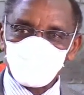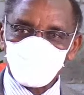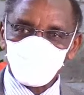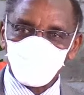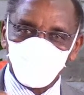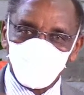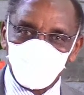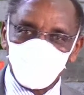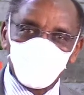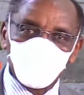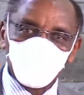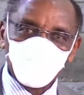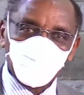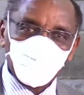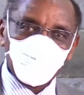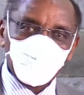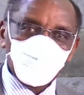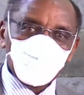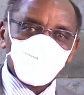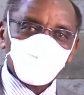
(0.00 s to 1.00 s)
where
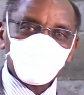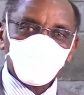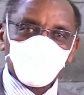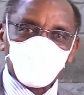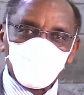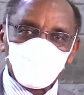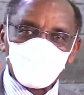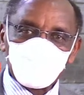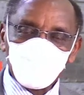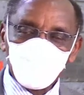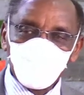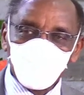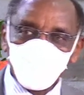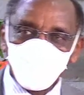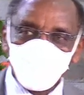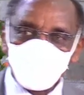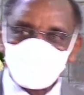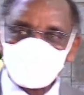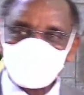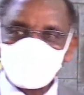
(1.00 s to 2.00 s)
you can't help
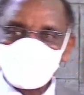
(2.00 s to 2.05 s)
it,